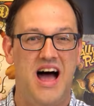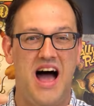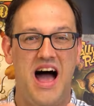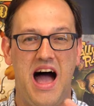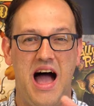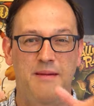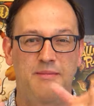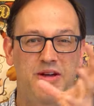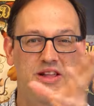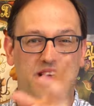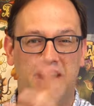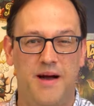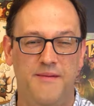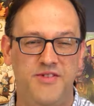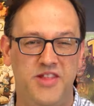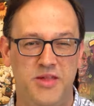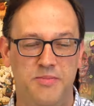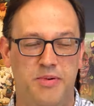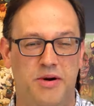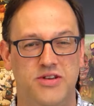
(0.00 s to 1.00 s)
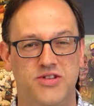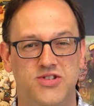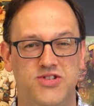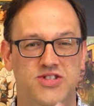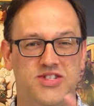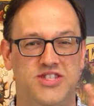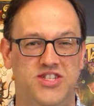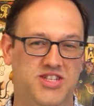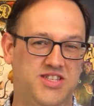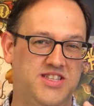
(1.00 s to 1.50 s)
I'm going to come to the puzzles
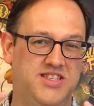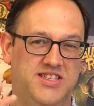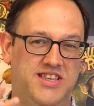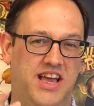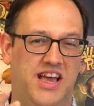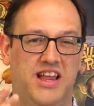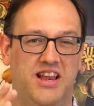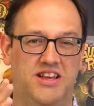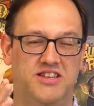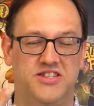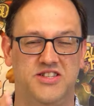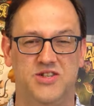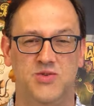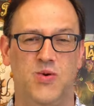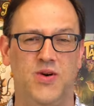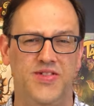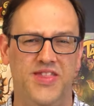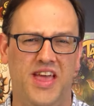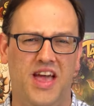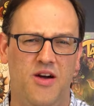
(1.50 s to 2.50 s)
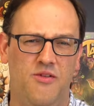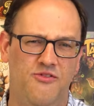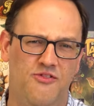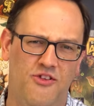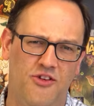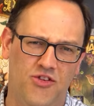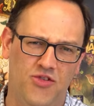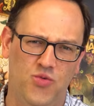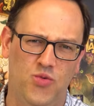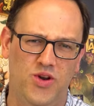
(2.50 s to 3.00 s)
in just a second because there's one thing I
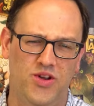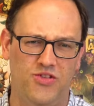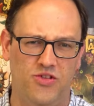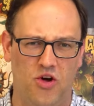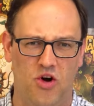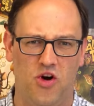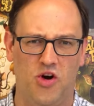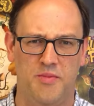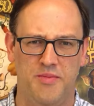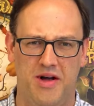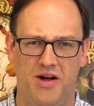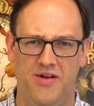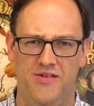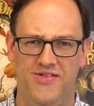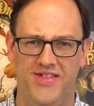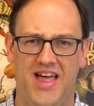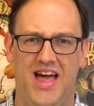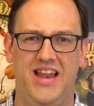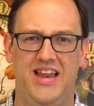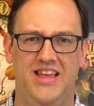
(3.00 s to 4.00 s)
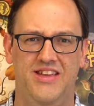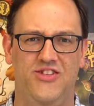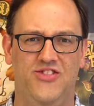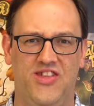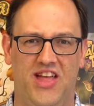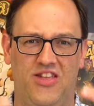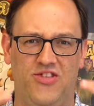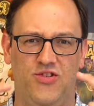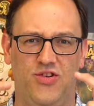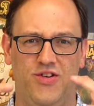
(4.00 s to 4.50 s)
first want to talk about, and that is
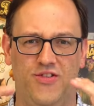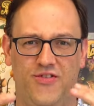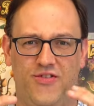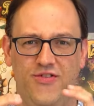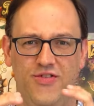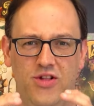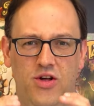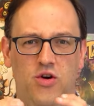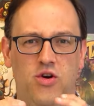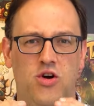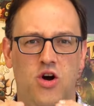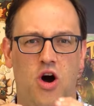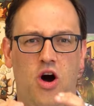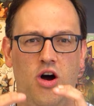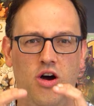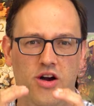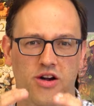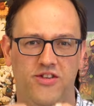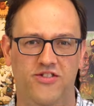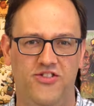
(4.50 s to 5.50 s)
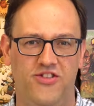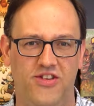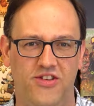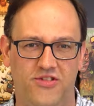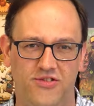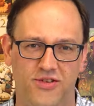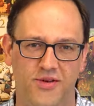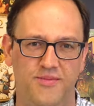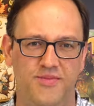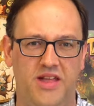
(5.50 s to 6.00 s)
that sort of flow card
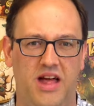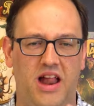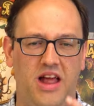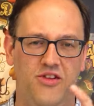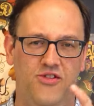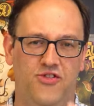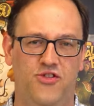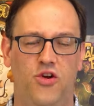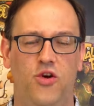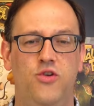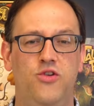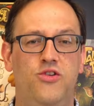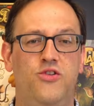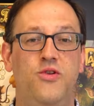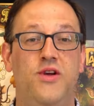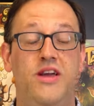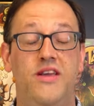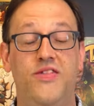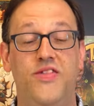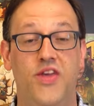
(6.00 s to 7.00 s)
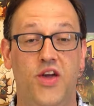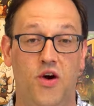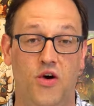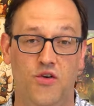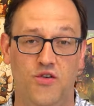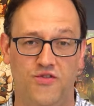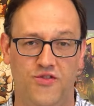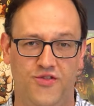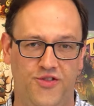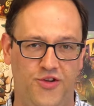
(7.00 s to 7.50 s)
system that I showed you in the
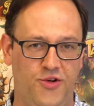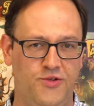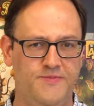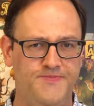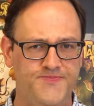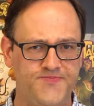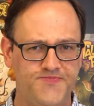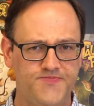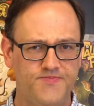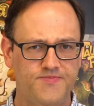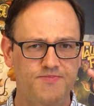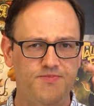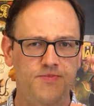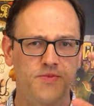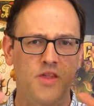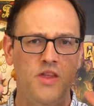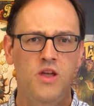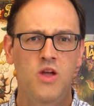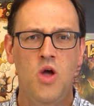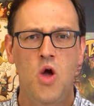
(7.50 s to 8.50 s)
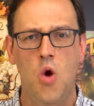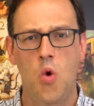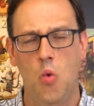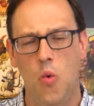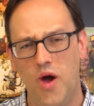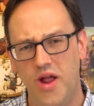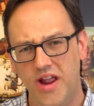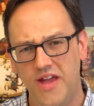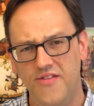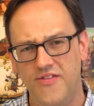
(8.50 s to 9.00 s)
overview.
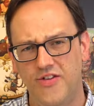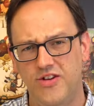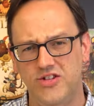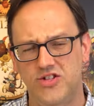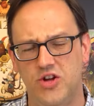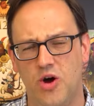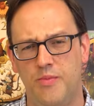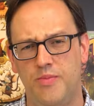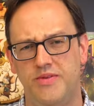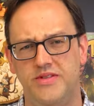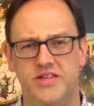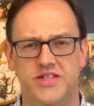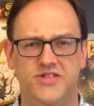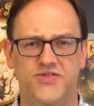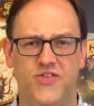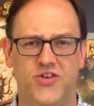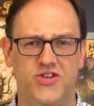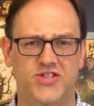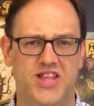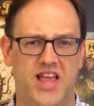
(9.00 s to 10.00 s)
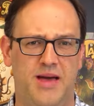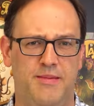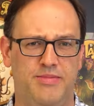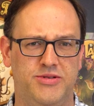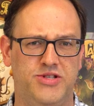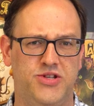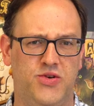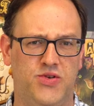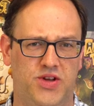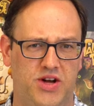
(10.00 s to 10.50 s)
When I first opened this first
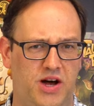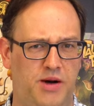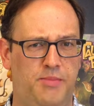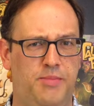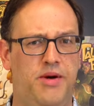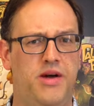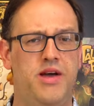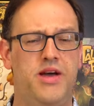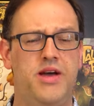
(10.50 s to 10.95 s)
episode up,